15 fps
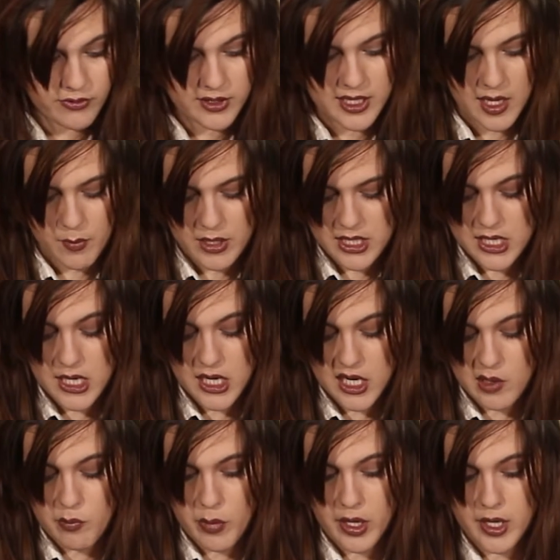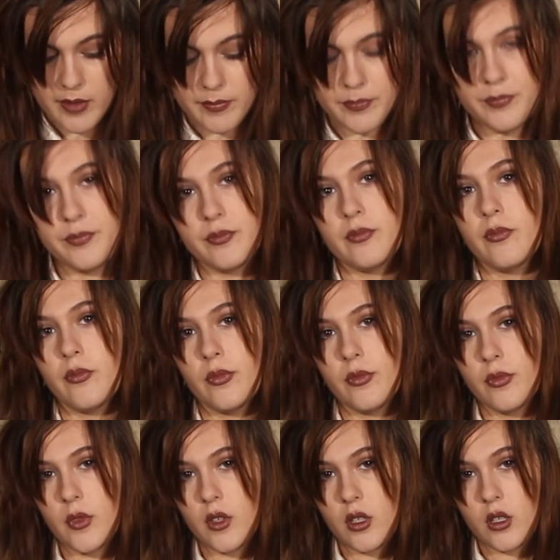of Sam and Dean, but
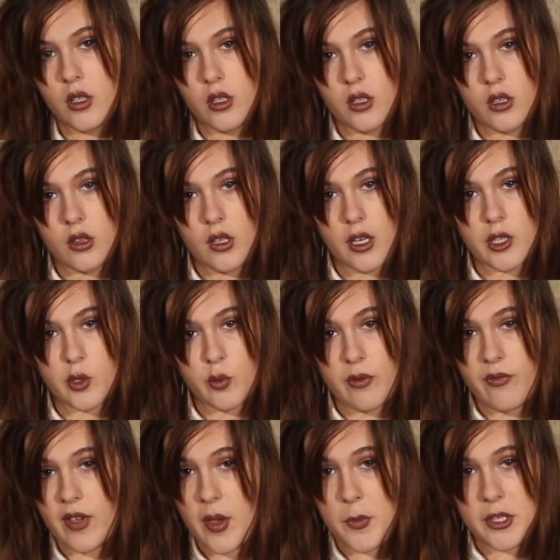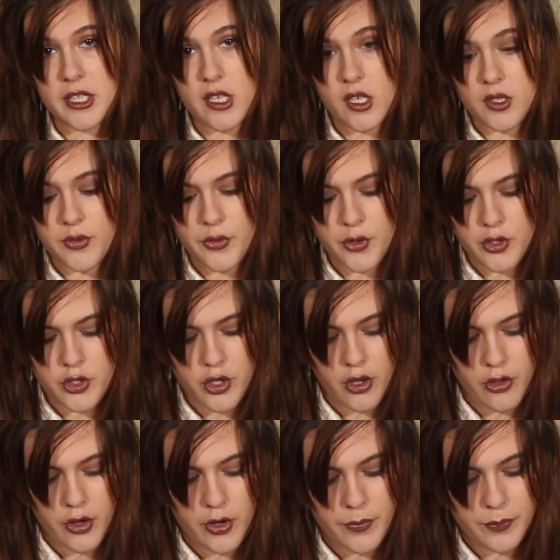that's what family does for each
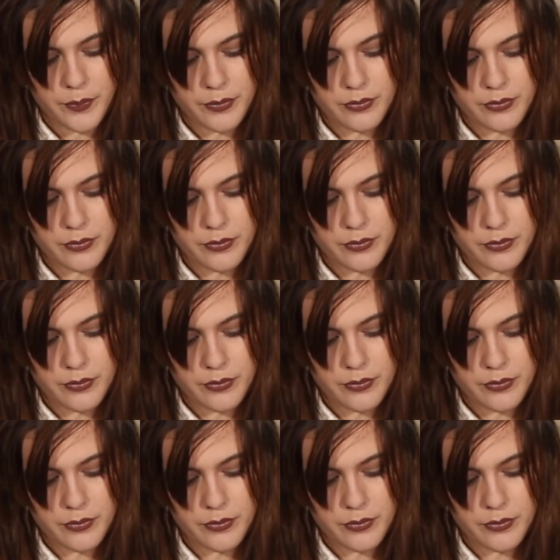other.